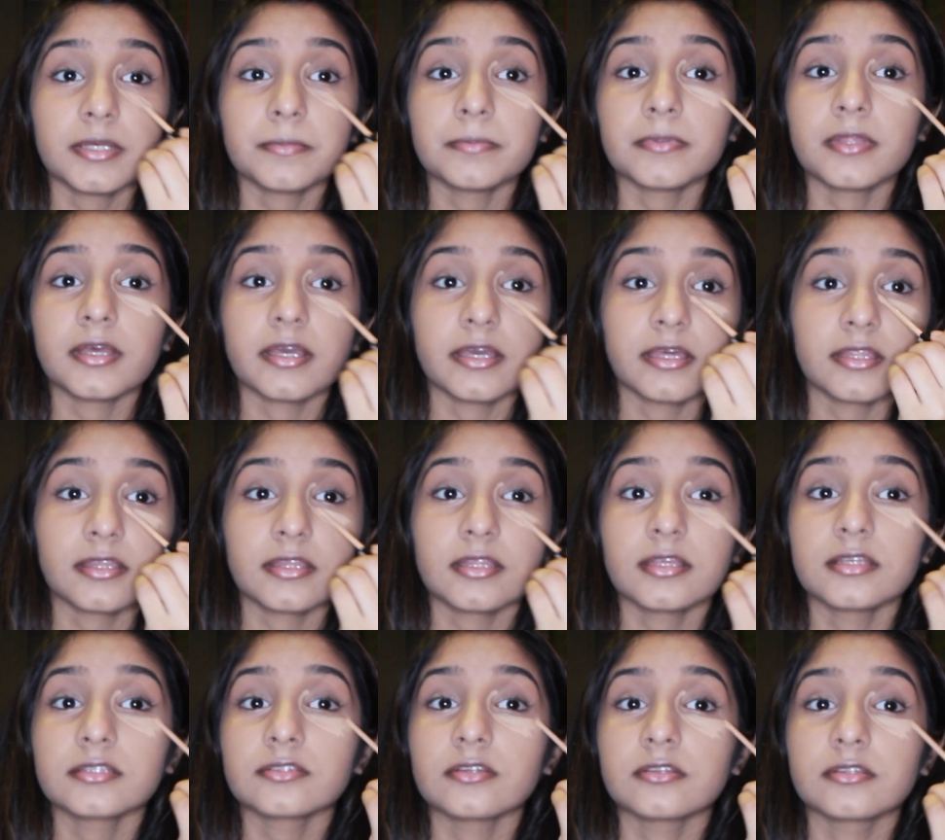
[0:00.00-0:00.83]
applying
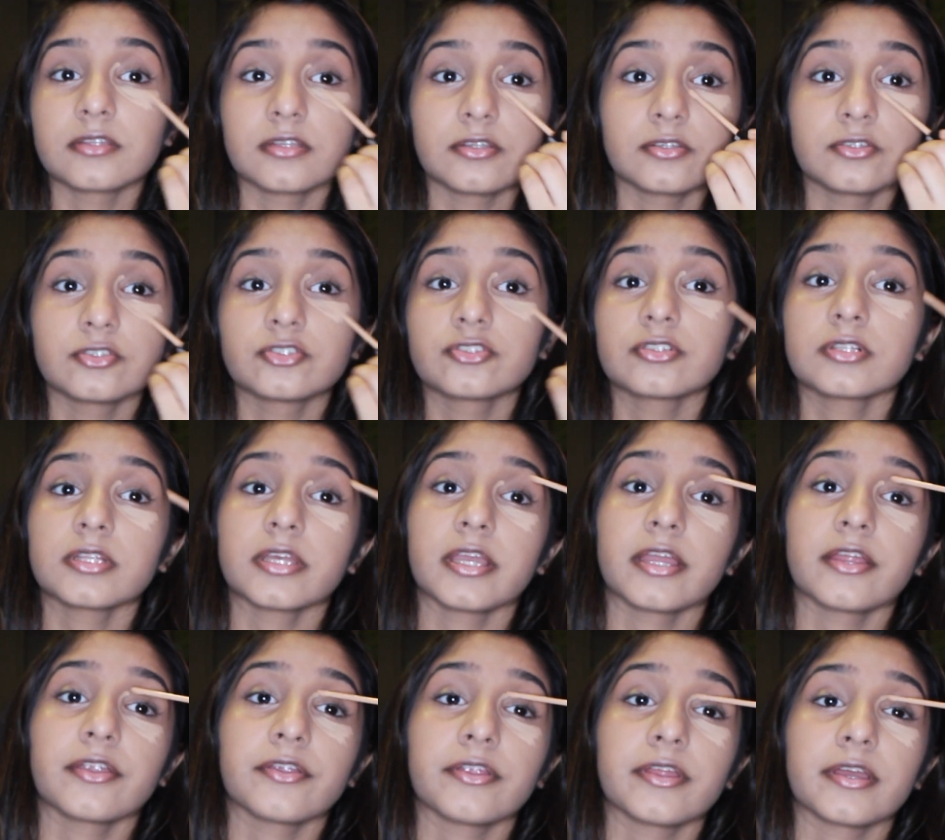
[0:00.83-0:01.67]
this on the usual
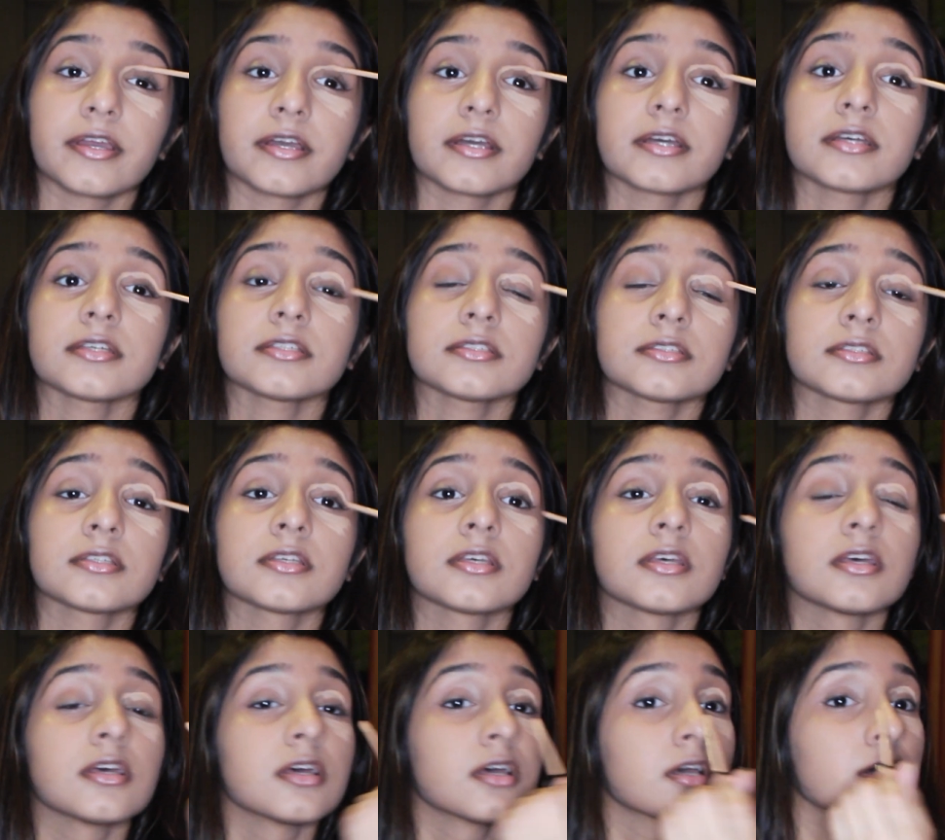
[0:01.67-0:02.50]
areas,
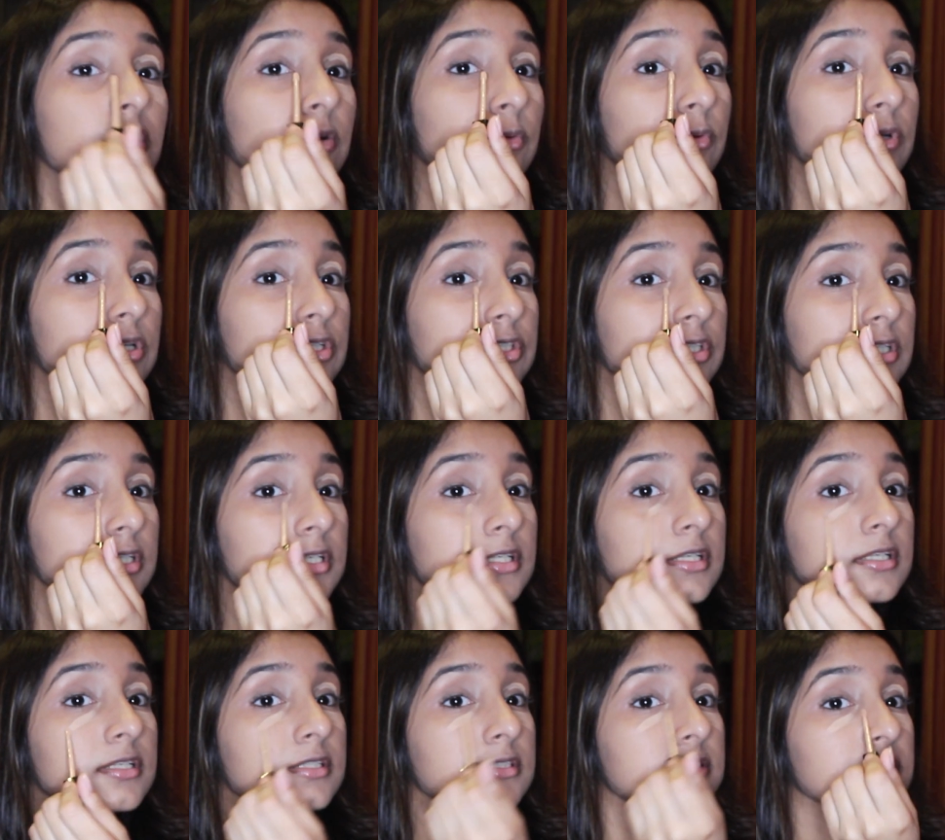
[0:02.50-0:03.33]
which
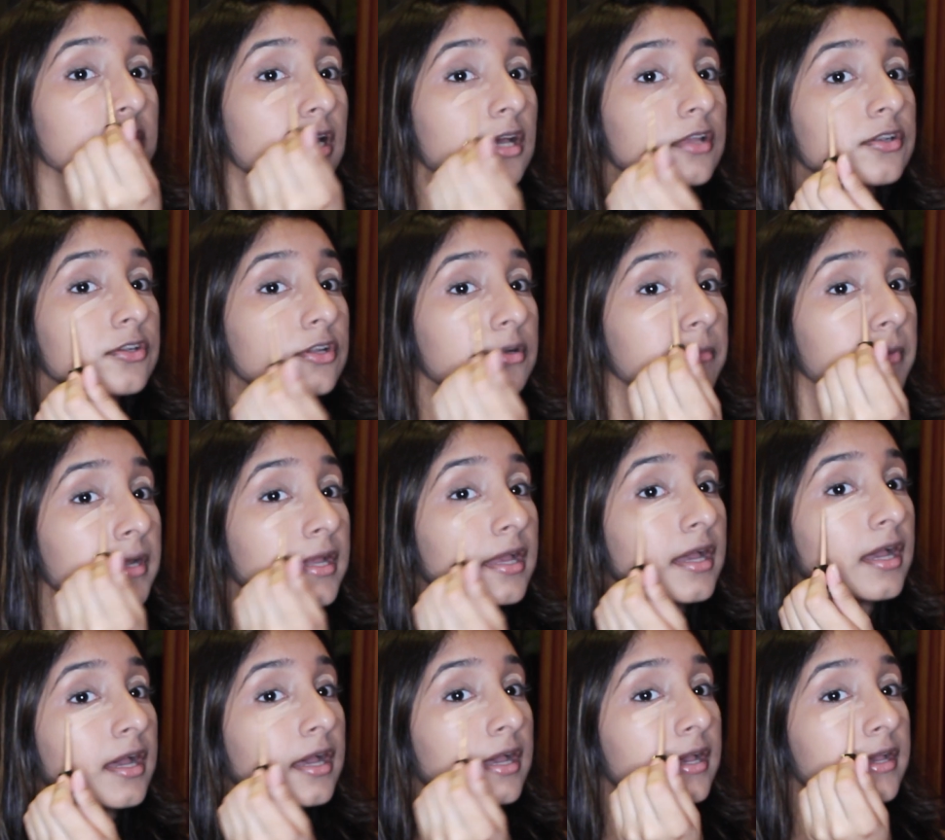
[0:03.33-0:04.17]
is under my
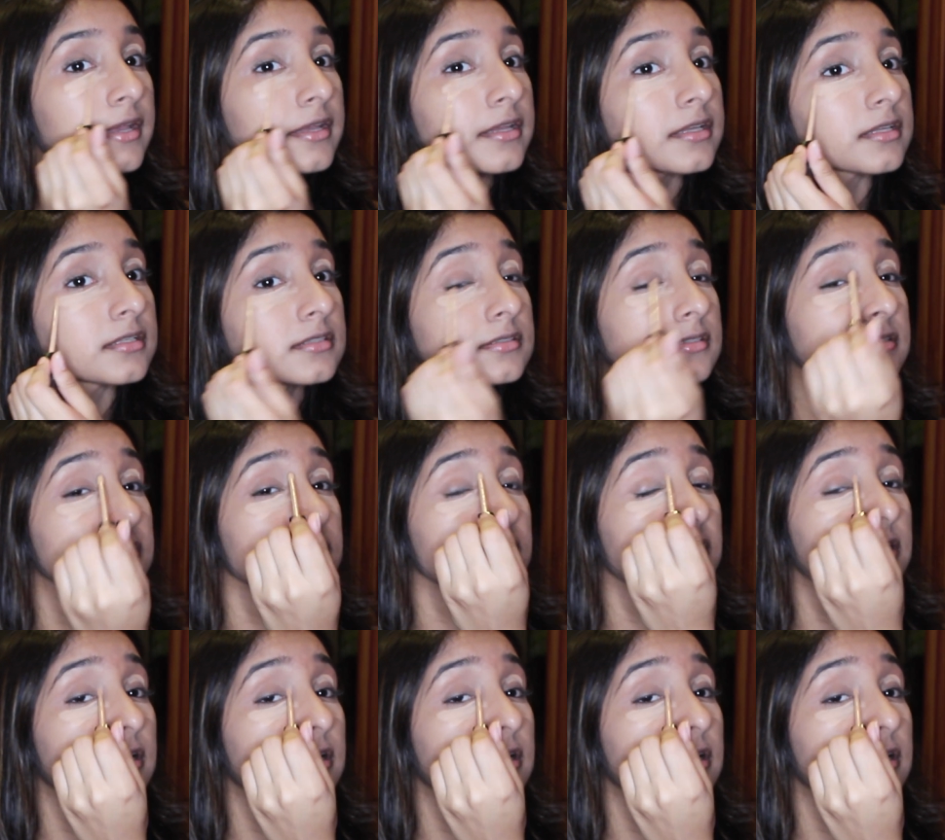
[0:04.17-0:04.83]
eyes,